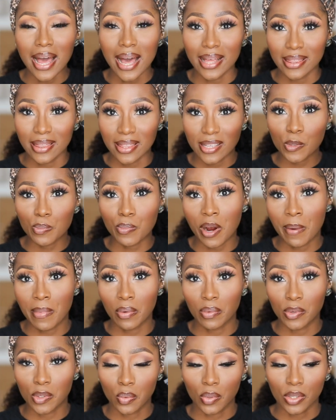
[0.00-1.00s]
And this primer
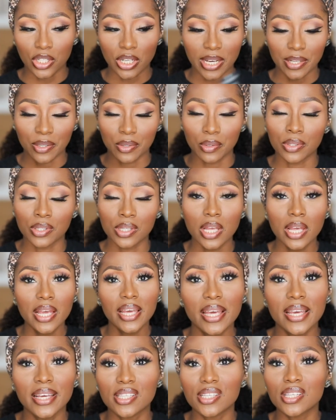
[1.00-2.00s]
was what I use.
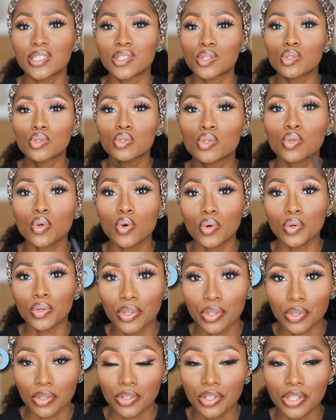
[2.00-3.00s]
It is so
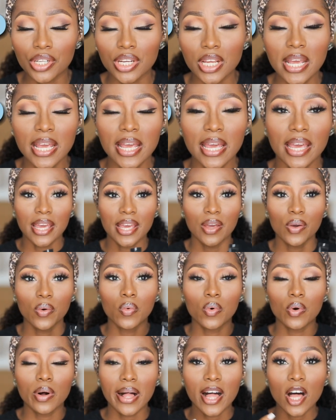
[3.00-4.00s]
good. It
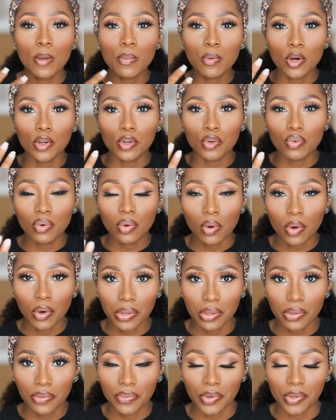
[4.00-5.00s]
will help control
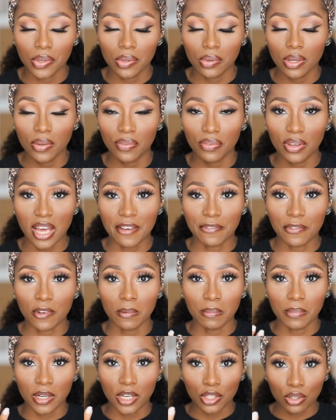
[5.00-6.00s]
oil for you if you have
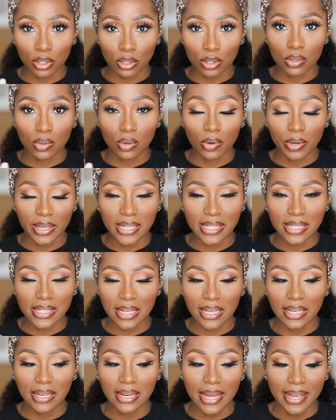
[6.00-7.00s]
combination to oily
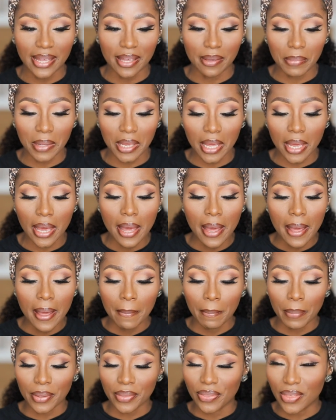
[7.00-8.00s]
skin like me,
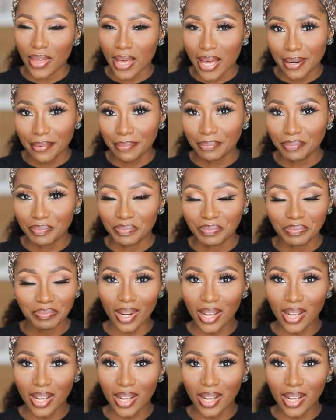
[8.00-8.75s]
but then